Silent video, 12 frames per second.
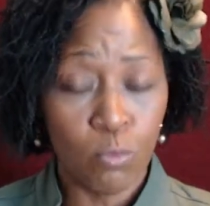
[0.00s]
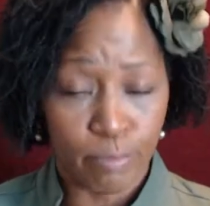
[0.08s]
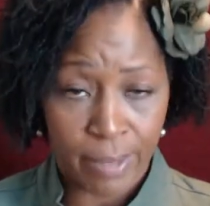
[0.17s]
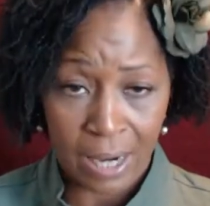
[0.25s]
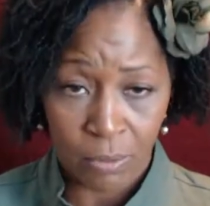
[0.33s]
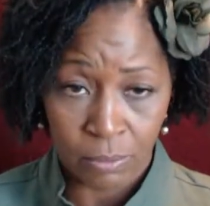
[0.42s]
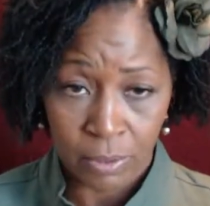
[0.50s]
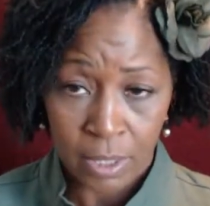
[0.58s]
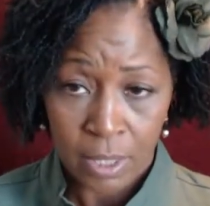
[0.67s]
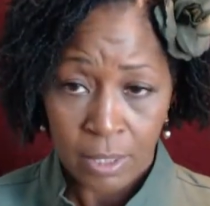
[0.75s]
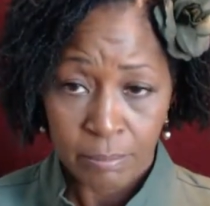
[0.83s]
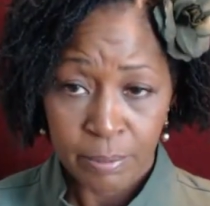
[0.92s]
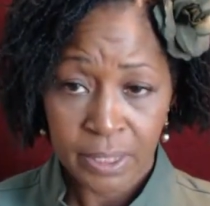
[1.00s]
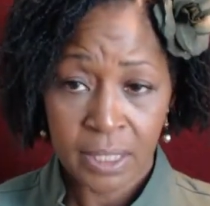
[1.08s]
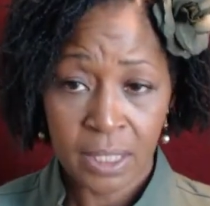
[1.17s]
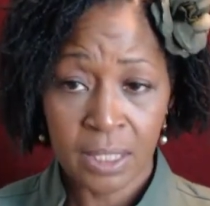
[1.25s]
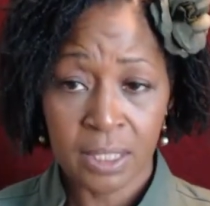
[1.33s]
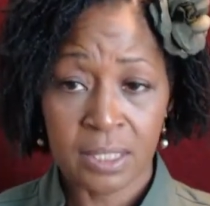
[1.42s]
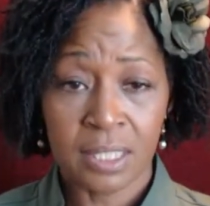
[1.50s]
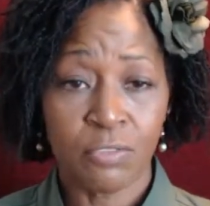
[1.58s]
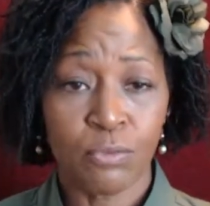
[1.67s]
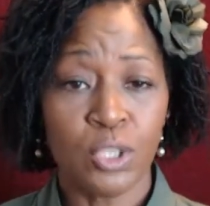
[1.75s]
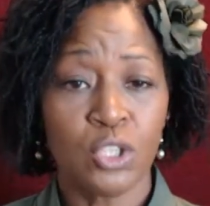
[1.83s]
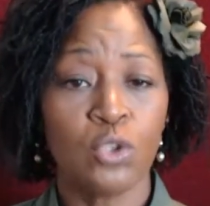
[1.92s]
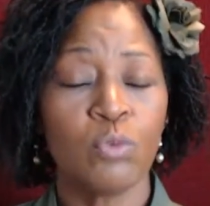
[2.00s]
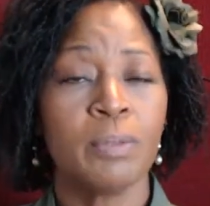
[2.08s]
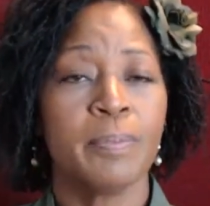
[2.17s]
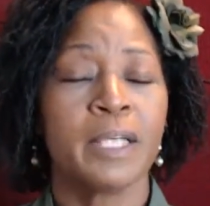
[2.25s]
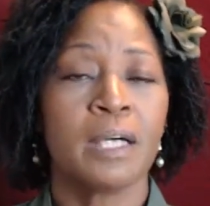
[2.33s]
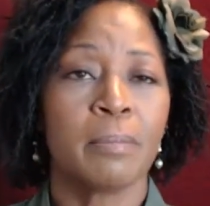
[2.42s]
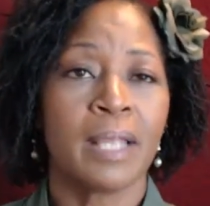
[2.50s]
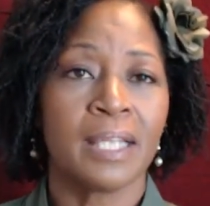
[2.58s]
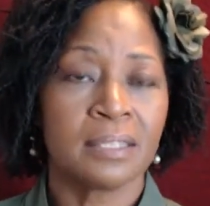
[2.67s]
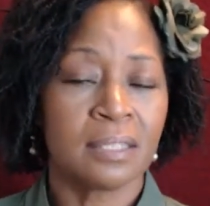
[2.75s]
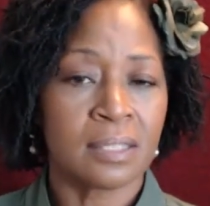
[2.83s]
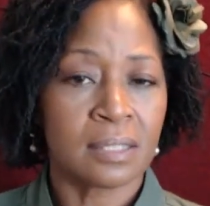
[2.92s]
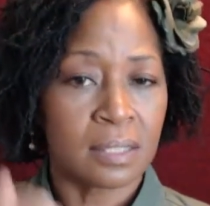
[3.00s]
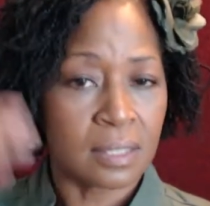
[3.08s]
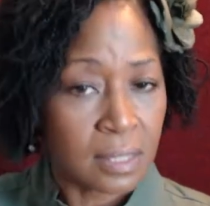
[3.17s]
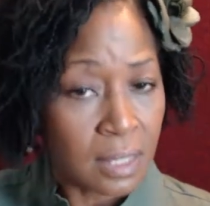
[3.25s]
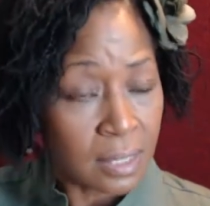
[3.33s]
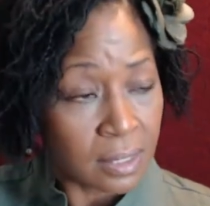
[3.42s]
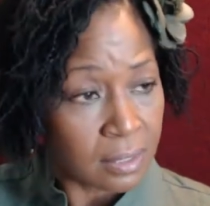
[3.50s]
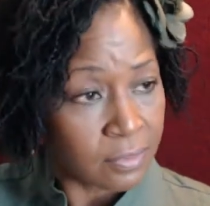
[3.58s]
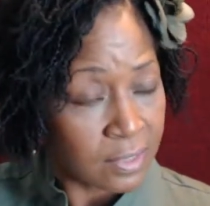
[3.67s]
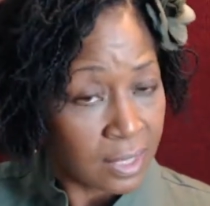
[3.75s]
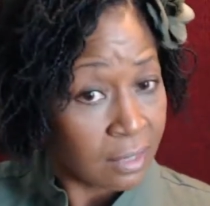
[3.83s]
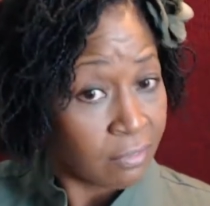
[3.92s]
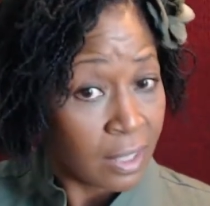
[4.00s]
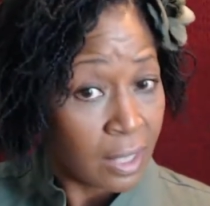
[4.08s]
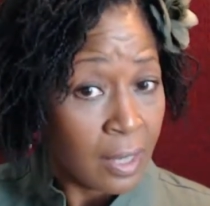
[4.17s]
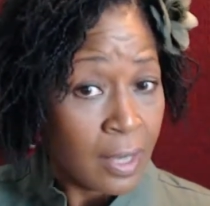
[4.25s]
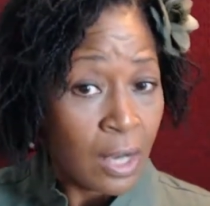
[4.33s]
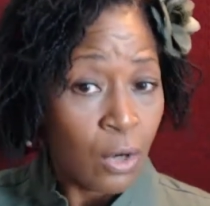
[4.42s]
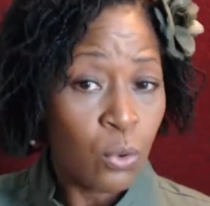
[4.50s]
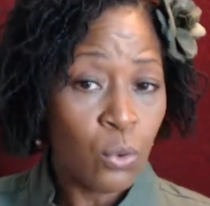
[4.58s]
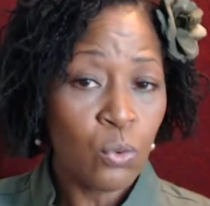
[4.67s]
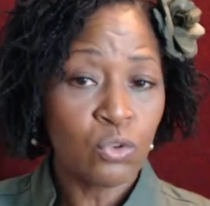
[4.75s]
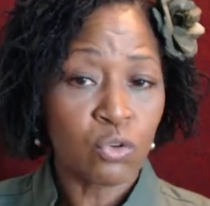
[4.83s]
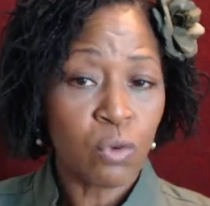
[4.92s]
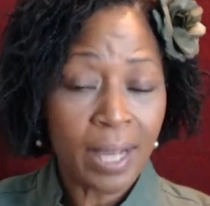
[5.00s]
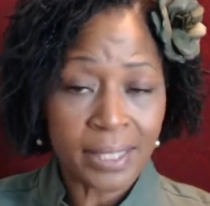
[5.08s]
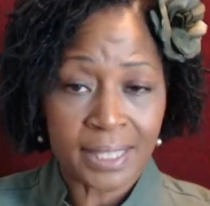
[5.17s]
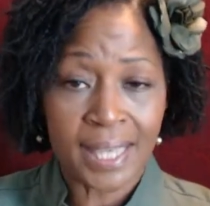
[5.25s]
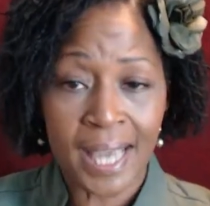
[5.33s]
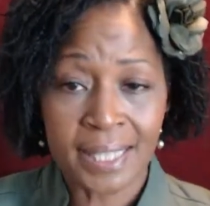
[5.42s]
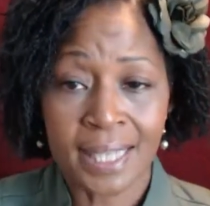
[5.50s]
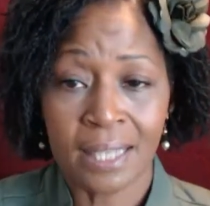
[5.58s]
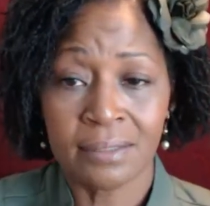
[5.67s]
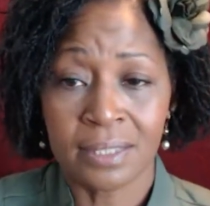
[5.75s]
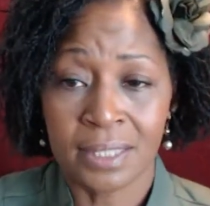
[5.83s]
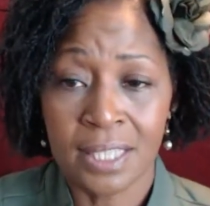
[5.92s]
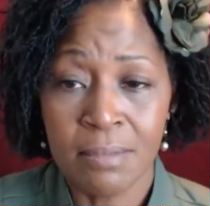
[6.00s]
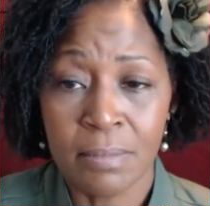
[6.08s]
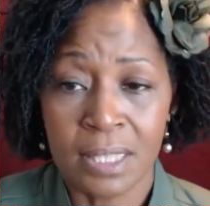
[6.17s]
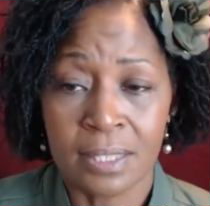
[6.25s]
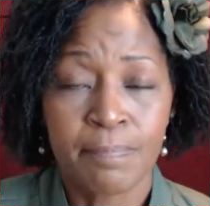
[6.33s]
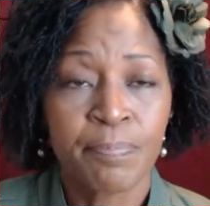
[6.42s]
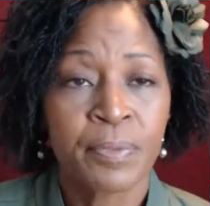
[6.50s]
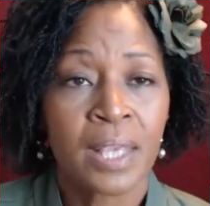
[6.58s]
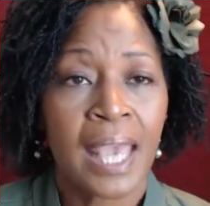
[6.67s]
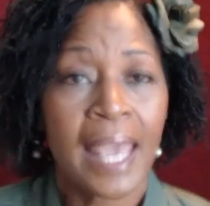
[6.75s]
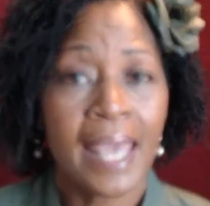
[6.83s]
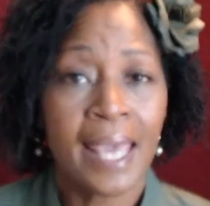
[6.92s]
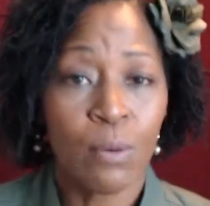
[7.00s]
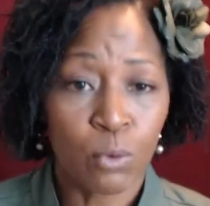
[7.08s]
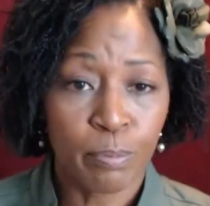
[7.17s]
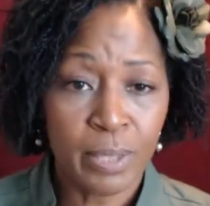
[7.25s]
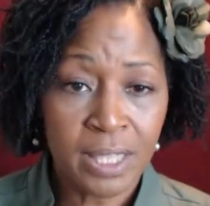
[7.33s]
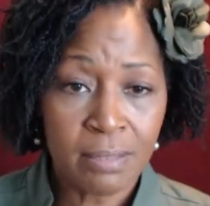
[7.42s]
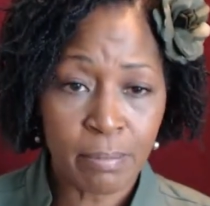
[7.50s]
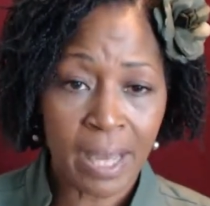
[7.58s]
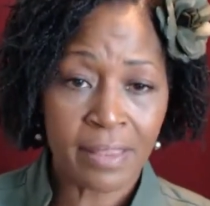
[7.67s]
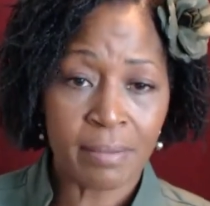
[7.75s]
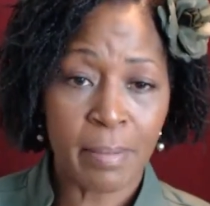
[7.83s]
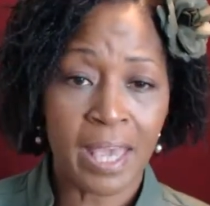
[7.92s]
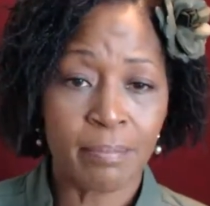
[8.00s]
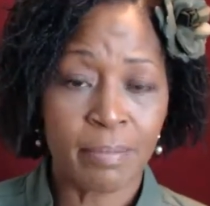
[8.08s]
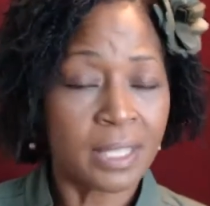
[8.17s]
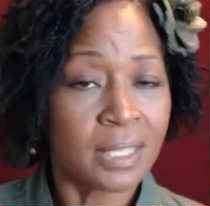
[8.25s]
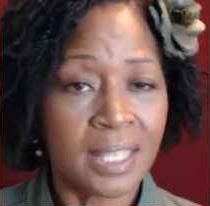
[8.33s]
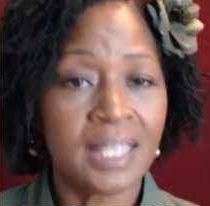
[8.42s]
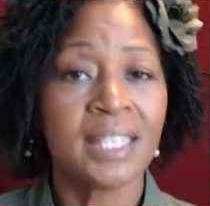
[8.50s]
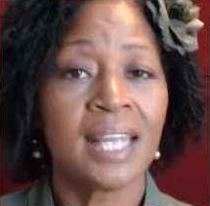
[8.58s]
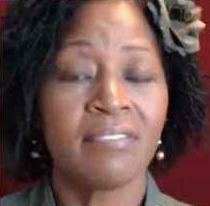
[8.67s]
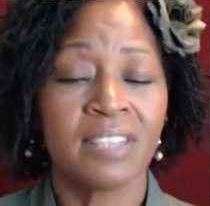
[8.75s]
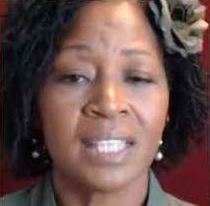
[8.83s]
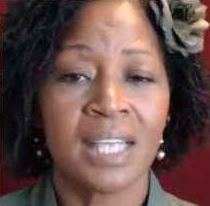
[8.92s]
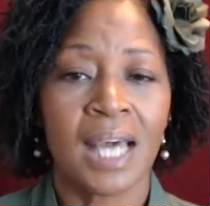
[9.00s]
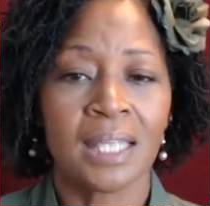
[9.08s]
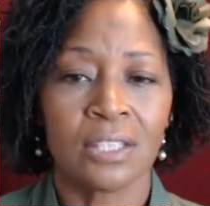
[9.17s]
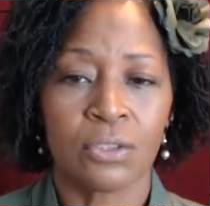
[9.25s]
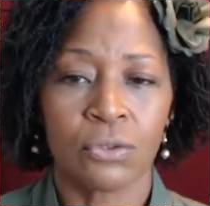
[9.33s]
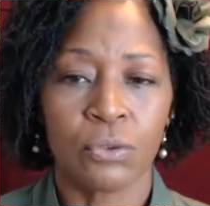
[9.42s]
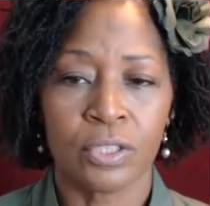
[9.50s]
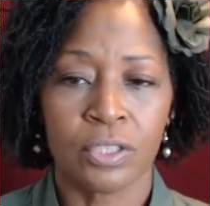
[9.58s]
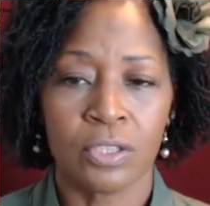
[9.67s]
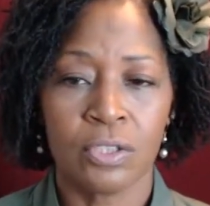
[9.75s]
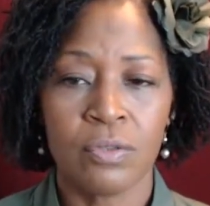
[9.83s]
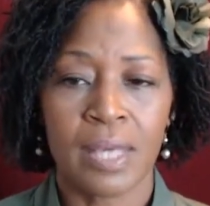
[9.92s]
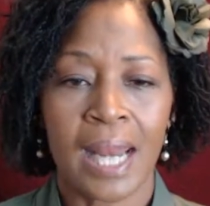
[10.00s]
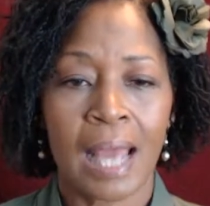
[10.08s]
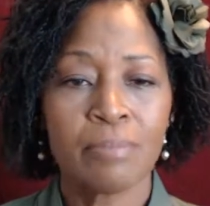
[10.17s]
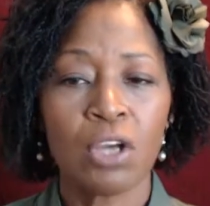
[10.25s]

because if we do, we become like the, the sons of Sceva, who tried to cast out the demons and were beaten by the man because they didn't have the godly authority to do that. I'm talking about